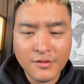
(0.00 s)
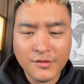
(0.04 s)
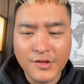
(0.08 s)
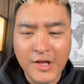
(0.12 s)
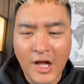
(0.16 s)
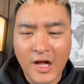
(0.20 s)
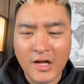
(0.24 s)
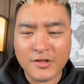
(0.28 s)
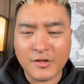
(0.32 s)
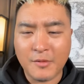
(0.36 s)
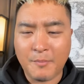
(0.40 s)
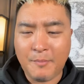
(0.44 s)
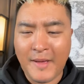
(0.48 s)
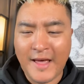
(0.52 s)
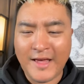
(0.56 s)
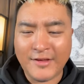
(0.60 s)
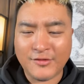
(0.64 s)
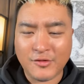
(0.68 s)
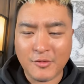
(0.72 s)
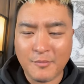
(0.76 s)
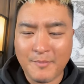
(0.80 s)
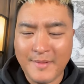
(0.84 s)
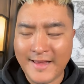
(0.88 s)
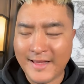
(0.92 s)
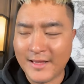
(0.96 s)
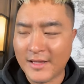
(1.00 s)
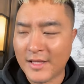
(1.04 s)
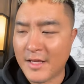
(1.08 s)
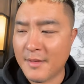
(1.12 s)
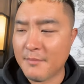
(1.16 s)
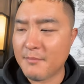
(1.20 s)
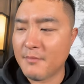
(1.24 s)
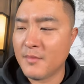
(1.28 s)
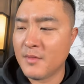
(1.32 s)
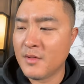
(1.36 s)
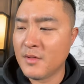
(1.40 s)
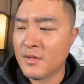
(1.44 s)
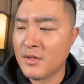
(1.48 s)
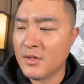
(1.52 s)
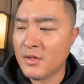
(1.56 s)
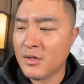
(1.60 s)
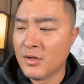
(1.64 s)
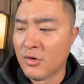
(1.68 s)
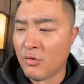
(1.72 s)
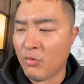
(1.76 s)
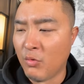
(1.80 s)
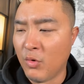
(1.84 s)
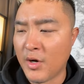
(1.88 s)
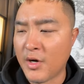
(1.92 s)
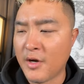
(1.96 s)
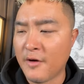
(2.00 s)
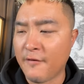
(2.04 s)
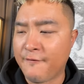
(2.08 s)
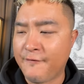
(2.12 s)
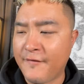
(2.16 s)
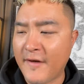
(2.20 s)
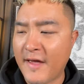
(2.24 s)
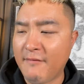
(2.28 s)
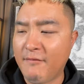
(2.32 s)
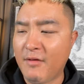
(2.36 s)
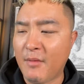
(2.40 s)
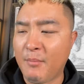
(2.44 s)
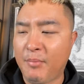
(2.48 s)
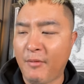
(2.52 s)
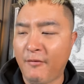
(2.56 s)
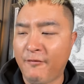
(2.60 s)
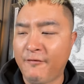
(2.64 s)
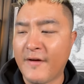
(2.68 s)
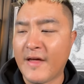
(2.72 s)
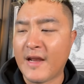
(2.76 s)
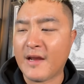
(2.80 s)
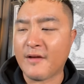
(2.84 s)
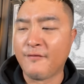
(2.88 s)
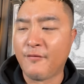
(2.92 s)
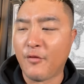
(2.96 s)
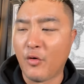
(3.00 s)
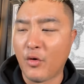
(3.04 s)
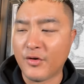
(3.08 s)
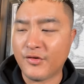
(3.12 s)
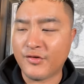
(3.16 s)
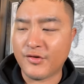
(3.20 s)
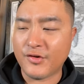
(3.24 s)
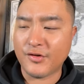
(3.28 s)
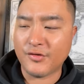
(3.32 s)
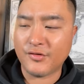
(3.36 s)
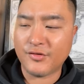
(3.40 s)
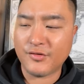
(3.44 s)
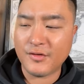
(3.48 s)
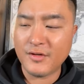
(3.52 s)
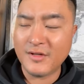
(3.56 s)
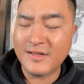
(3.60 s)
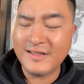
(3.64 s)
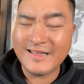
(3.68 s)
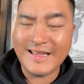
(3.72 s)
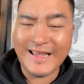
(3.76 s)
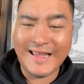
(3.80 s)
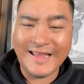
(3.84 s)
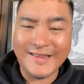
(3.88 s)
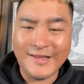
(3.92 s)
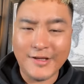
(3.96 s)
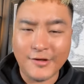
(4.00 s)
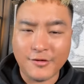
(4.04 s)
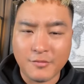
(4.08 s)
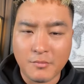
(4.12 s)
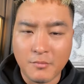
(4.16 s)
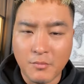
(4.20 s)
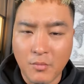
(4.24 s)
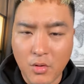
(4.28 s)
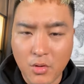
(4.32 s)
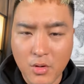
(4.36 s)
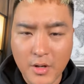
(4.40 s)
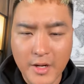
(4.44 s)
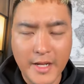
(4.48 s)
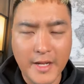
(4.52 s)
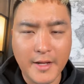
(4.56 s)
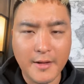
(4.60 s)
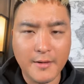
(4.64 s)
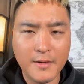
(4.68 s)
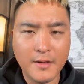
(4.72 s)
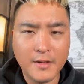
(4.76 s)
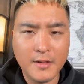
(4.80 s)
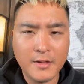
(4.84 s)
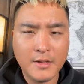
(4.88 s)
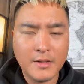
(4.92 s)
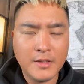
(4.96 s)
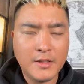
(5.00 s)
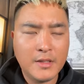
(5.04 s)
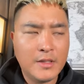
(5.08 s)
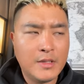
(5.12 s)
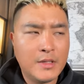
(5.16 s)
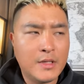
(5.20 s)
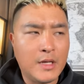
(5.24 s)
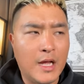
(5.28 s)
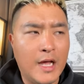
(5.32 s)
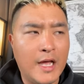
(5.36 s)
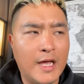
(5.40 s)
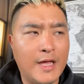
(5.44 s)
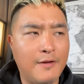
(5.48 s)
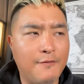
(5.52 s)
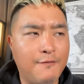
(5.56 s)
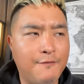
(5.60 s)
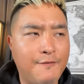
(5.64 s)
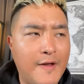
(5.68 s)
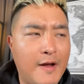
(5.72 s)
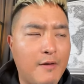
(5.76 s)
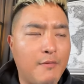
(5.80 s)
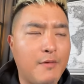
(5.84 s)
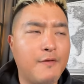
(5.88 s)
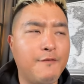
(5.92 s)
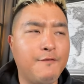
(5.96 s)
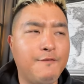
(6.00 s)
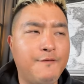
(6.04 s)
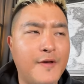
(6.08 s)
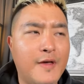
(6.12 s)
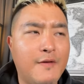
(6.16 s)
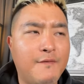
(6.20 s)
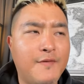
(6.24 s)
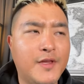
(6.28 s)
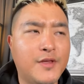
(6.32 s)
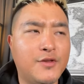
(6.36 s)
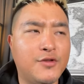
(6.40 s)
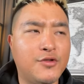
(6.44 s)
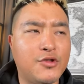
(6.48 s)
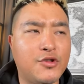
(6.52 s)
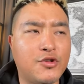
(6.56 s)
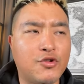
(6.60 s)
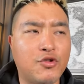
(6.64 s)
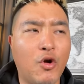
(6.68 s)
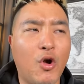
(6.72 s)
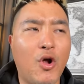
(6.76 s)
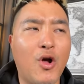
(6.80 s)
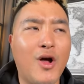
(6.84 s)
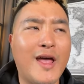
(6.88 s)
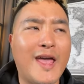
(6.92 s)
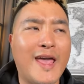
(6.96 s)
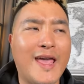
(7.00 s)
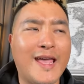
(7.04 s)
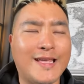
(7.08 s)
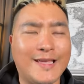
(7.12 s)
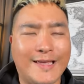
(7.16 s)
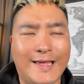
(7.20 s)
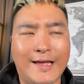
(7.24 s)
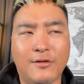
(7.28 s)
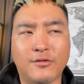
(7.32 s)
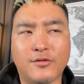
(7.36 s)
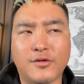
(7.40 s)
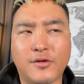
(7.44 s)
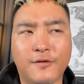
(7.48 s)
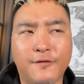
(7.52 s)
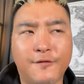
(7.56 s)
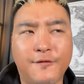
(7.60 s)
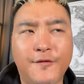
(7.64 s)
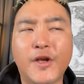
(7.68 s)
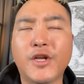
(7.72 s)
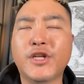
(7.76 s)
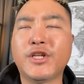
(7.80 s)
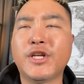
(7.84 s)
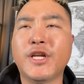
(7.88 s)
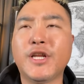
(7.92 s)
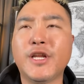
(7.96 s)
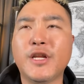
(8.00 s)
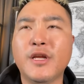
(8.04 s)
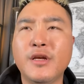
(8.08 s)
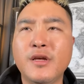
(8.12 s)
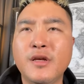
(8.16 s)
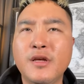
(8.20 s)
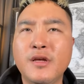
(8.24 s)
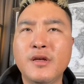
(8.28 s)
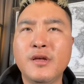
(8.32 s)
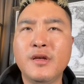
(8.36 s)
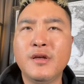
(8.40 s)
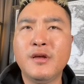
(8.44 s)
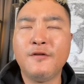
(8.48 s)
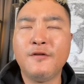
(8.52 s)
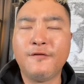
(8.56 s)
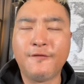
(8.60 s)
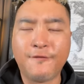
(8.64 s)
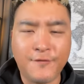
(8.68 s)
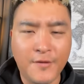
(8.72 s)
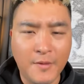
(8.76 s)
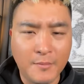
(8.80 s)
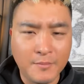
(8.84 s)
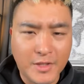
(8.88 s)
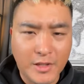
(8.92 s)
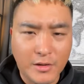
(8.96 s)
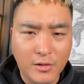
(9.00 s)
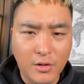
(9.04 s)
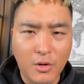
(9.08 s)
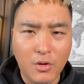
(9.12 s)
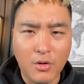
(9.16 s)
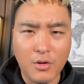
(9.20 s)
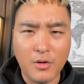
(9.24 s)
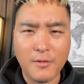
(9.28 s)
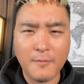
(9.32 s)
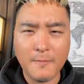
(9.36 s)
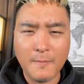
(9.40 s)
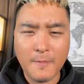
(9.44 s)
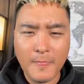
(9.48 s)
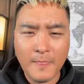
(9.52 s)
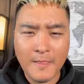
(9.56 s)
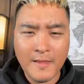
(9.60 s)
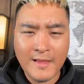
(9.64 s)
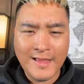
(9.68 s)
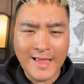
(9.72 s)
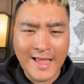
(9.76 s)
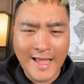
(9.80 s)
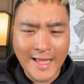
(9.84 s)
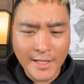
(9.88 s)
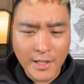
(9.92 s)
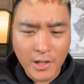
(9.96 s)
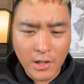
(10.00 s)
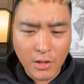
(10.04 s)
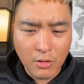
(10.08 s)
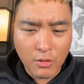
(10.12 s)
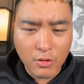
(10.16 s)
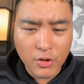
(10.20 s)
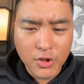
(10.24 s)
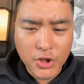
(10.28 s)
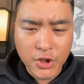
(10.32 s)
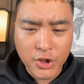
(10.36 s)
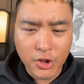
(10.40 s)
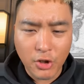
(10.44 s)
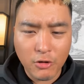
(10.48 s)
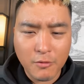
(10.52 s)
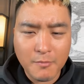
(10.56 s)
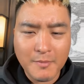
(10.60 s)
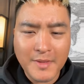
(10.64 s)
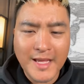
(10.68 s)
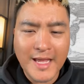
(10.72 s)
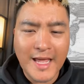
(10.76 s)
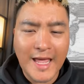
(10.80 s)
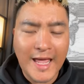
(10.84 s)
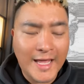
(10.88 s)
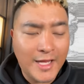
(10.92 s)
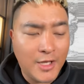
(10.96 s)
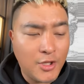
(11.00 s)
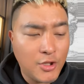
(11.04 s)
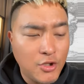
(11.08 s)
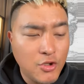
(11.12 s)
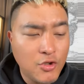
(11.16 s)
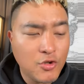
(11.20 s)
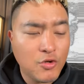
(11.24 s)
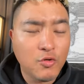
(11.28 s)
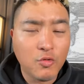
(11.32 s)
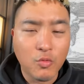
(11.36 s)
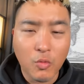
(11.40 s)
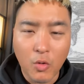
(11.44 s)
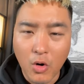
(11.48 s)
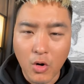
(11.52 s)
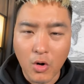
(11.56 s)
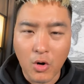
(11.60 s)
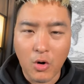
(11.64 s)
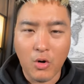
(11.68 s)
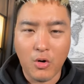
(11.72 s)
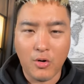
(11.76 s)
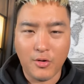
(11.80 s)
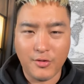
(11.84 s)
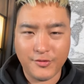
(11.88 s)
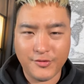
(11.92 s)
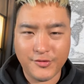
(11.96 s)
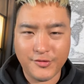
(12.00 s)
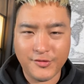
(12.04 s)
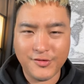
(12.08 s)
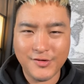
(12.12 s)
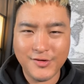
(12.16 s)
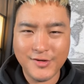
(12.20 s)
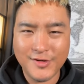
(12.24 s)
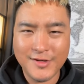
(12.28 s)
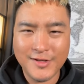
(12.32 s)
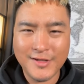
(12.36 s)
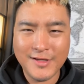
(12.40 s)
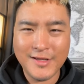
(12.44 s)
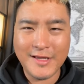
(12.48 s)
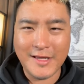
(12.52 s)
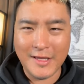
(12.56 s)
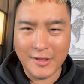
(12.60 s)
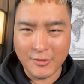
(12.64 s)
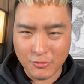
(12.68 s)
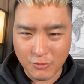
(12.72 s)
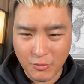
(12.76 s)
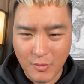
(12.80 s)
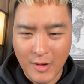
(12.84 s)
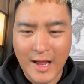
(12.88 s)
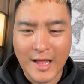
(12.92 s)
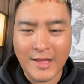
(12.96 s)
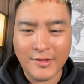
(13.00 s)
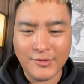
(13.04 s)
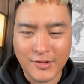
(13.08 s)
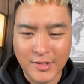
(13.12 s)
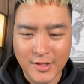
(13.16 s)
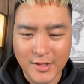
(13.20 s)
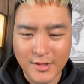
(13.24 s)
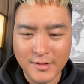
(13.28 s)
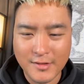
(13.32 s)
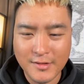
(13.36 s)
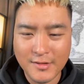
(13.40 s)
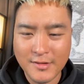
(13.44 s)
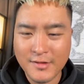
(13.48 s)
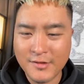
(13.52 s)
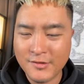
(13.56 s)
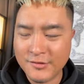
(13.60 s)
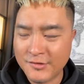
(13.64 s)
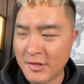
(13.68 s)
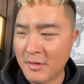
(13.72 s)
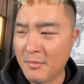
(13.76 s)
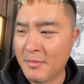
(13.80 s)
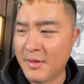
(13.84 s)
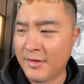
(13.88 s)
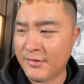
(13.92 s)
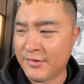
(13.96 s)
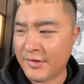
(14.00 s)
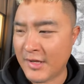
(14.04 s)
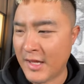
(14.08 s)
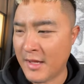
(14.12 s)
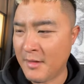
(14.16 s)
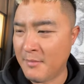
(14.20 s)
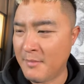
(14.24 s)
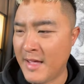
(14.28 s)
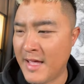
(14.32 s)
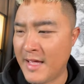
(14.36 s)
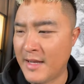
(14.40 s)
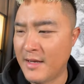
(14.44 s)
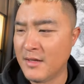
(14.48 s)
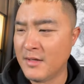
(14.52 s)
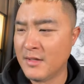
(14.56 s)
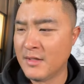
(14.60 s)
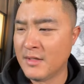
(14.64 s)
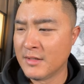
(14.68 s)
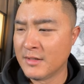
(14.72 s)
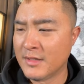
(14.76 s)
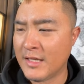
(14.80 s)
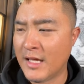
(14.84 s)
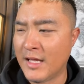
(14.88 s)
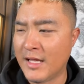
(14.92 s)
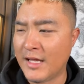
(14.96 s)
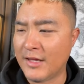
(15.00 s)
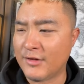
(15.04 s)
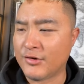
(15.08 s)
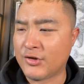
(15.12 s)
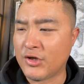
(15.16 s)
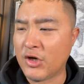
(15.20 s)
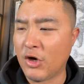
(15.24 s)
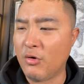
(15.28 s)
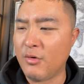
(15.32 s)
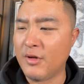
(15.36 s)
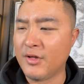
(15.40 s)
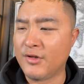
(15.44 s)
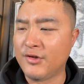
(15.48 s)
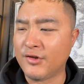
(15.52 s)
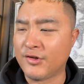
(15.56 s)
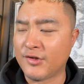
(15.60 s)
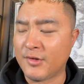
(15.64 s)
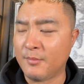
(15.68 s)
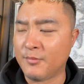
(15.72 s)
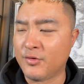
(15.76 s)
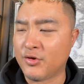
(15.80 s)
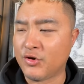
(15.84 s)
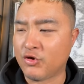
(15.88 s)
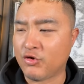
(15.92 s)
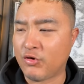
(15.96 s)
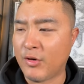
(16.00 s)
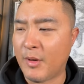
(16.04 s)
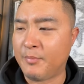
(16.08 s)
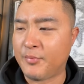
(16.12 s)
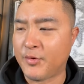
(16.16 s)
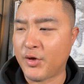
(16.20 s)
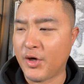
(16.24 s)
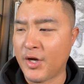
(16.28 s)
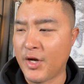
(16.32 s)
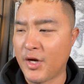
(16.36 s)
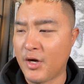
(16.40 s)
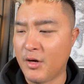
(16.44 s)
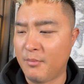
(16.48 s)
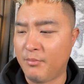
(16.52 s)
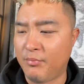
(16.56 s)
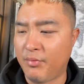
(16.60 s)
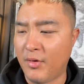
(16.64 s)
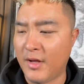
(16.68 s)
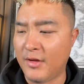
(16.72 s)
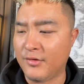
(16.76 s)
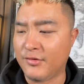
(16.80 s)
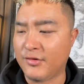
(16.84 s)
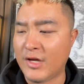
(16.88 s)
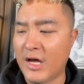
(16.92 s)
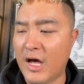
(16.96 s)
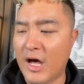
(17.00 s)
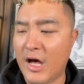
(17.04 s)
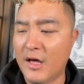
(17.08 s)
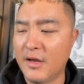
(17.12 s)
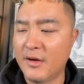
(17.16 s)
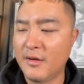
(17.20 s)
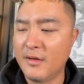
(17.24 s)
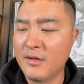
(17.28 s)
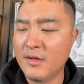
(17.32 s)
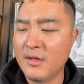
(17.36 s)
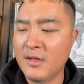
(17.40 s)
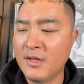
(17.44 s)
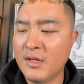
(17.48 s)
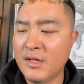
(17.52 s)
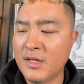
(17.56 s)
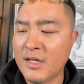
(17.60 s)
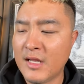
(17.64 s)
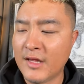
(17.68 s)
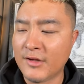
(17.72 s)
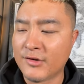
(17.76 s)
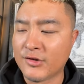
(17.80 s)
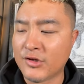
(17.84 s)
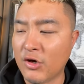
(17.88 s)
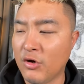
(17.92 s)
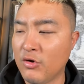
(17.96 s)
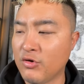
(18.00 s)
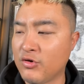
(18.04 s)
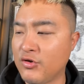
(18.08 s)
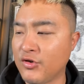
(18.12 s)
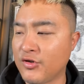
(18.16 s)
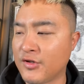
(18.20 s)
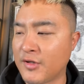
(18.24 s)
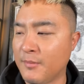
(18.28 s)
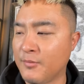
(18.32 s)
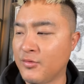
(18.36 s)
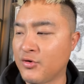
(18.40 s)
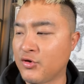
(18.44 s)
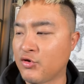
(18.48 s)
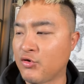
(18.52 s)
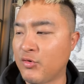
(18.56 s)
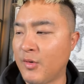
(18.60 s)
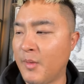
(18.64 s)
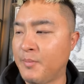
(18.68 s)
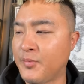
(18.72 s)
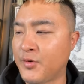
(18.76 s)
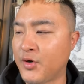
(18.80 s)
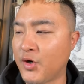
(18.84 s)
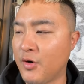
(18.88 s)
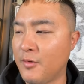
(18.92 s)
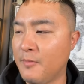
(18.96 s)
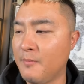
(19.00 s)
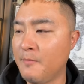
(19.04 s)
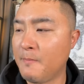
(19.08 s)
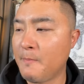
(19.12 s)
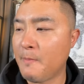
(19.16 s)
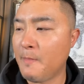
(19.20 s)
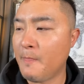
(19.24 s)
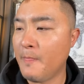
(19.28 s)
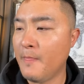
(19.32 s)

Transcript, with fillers: it's Dr. Pastor Ben Lim, one of your favorite prophetic voices. And this morning, I had a very vivid, strong encounter vision from the Lord. And the Lord showed me a new war horse is rising. Somebody say amen. Now let's go into some scripture here. Praise God. Let's go into some scripture.